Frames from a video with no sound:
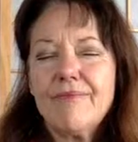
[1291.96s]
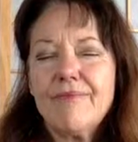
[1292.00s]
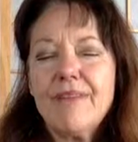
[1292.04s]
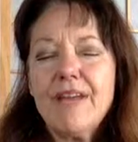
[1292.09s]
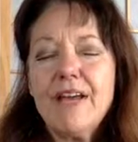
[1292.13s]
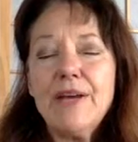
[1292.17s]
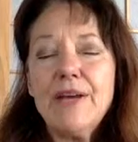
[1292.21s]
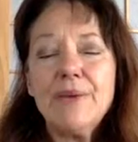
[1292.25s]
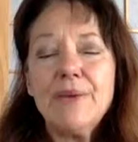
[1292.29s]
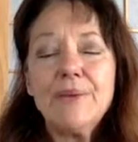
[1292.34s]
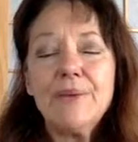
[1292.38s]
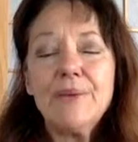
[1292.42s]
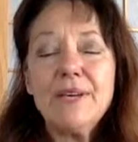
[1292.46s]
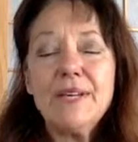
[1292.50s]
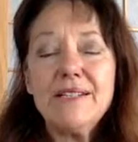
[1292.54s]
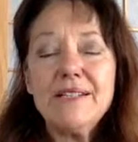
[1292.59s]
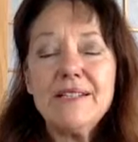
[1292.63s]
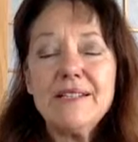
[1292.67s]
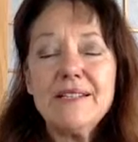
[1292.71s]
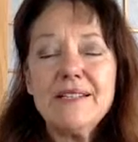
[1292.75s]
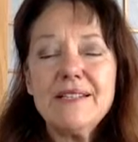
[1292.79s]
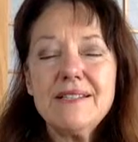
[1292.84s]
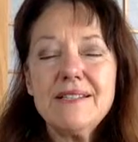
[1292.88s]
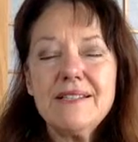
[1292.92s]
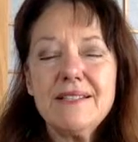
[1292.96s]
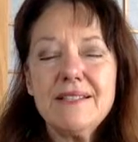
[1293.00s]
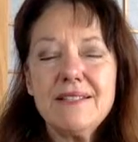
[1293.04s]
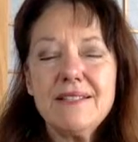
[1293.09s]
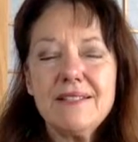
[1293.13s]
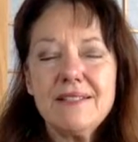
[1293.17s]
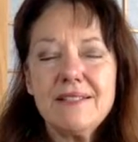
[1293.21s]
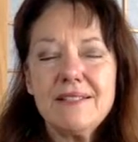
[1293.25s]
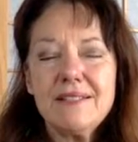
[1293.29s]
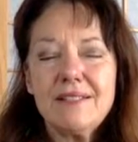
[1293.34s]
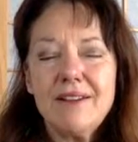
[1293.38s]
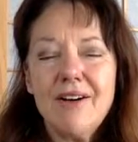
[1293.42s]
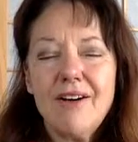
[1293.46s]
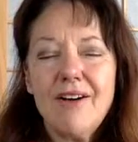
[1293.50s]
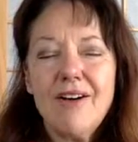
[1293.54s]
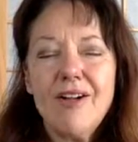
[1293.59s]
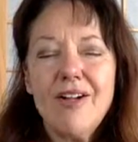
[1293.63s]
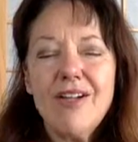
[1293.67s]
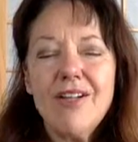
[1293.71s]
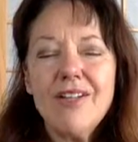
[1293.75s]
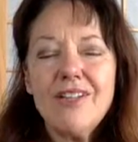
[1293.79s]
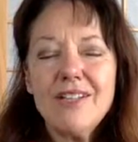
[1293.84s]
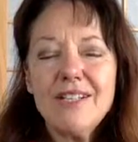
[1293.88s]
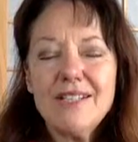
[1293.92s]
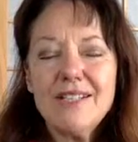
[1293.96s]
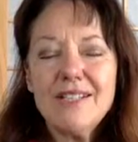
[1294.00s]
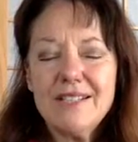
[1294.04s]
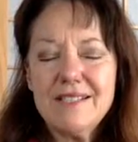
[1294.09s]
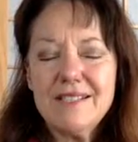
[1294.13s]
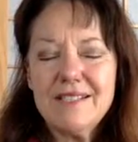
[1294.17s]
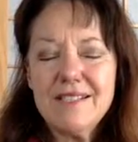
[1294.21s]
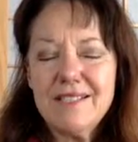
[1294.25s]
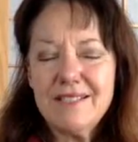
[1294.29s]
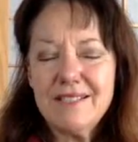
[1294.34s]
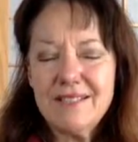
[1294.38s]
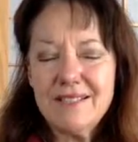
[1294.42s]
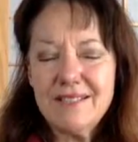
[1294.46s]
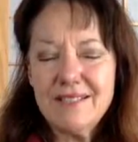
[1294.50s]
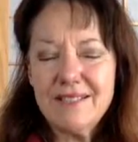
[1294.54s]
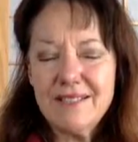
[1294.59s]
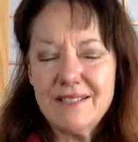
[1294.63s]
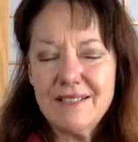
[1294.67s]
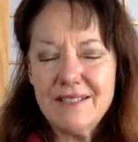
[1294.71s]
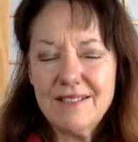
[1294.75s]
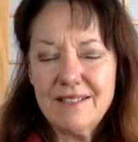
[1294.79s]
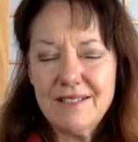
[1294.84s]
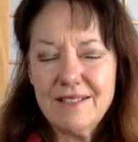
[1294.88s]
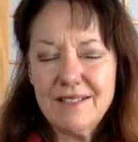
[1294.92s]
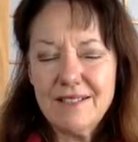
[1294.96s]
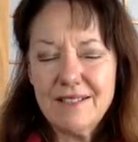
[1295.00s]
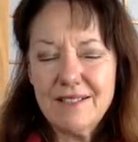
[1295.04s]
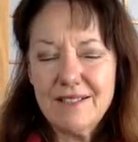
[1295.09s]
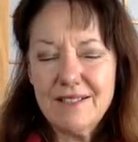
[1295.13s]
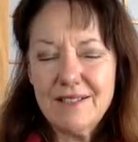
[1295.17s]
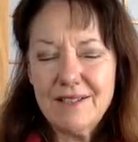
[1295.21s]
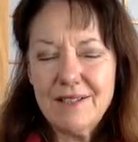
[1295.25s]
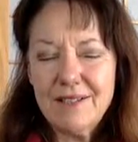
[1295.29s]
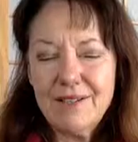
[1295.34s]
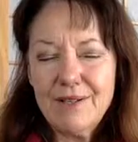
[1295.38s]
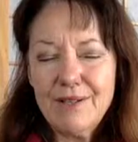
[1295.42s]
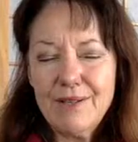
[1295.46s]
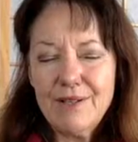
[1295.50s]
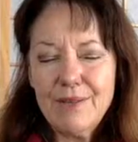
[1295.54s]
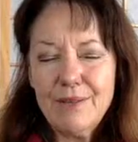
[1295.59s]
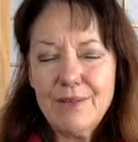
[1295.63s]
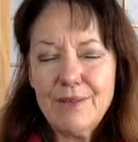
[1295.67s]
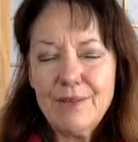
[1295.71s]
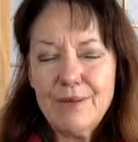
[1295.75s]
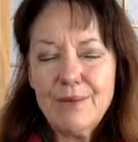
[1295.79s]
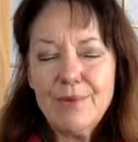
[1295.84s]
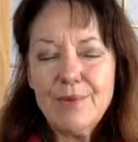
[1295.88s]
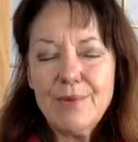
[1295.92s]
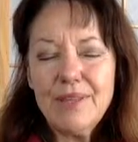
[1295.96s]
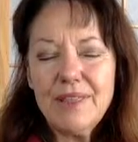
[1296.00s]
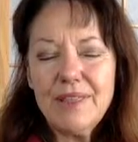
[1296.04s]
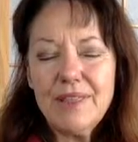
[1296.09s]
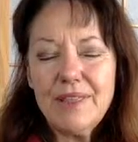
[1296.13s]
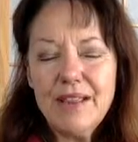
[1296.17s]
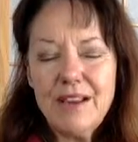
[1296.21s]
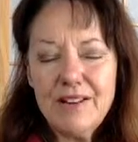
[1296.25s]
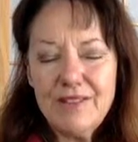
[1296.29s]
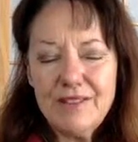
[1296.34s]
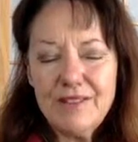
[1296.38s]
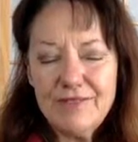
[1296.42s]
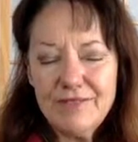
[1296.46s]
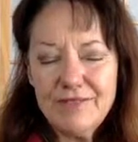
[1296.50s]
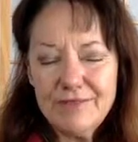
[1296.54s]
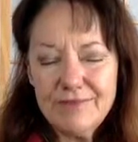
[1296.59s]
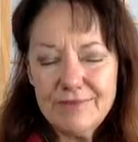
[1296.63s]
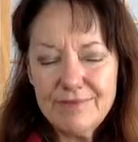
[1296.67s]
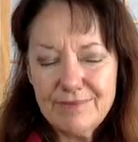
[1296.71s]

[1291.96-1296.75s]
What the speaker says: and witness all that is with love.